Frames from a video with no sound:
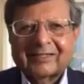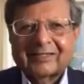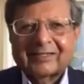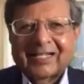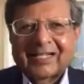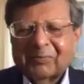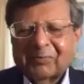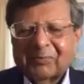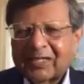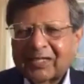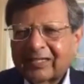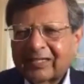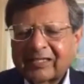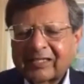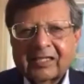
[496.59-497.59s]
but at least
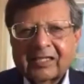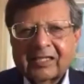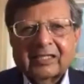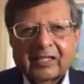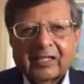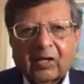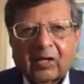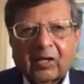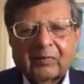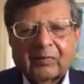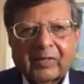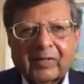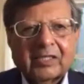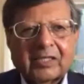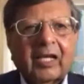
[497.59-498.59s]
must
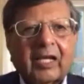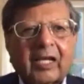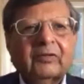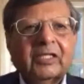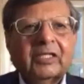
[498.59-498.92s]
allow the